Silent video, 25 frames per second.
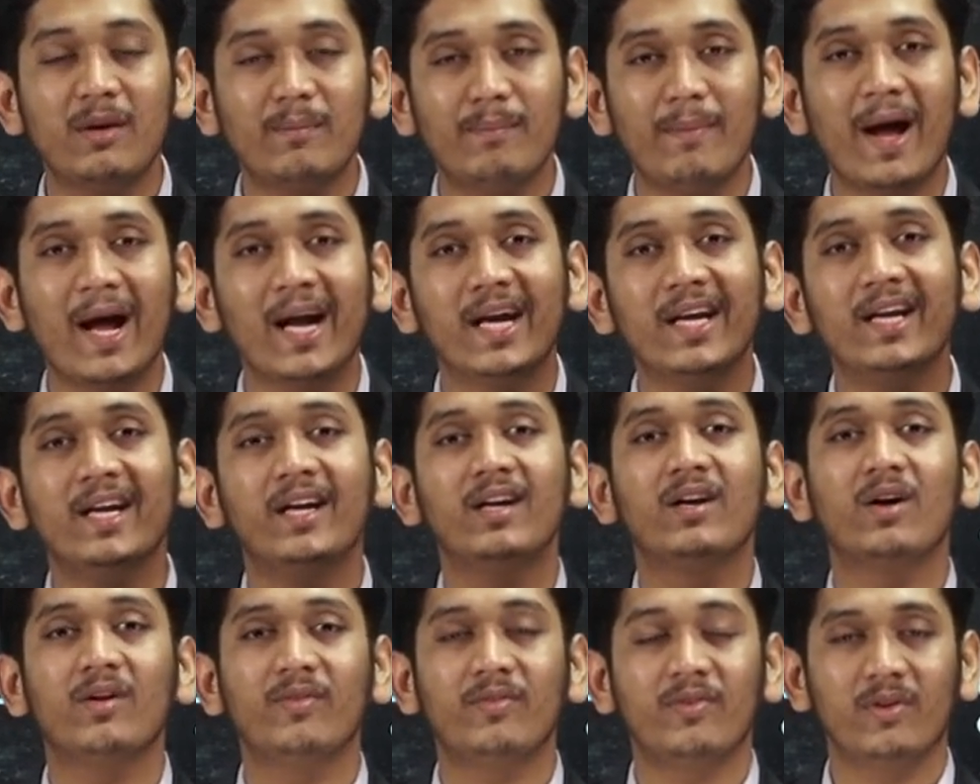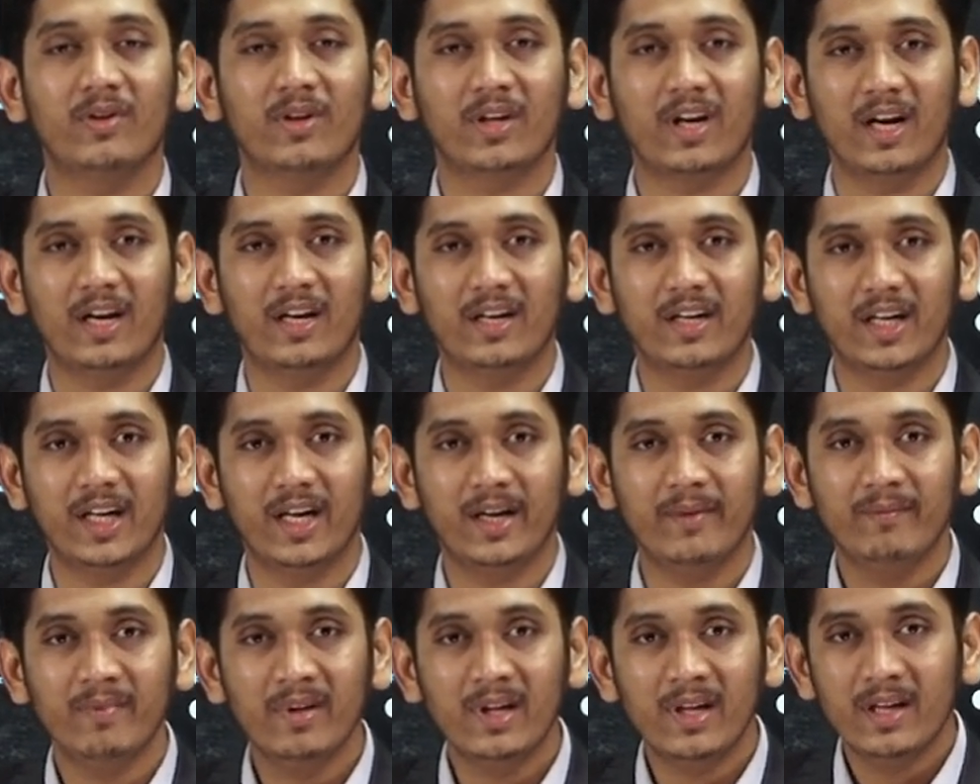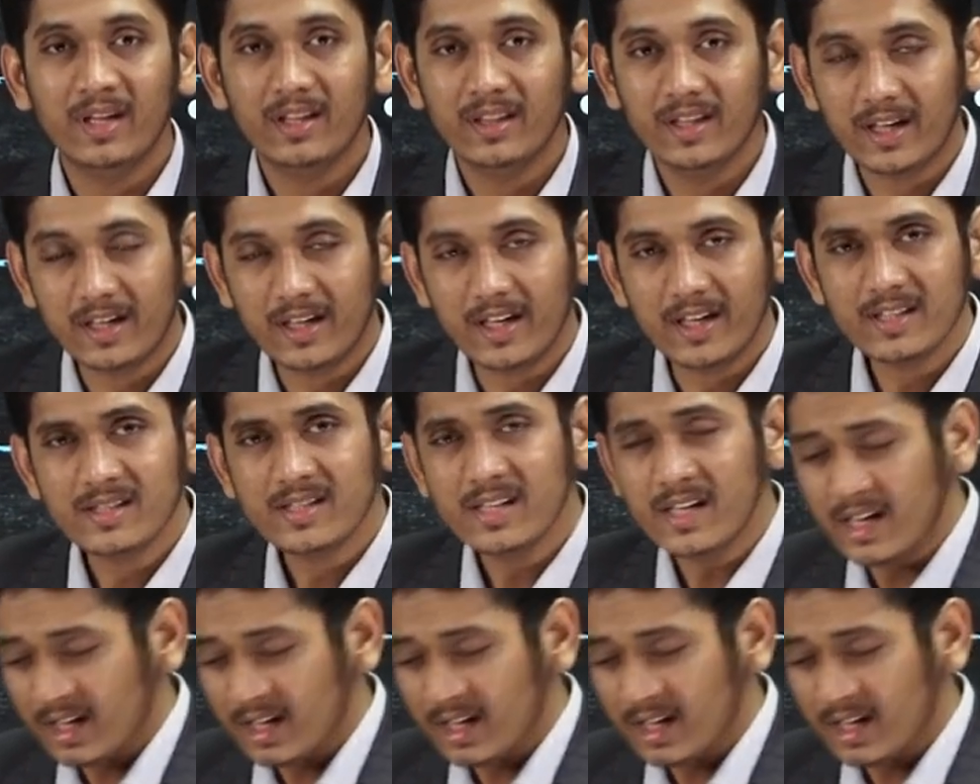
mandate of our country. That is,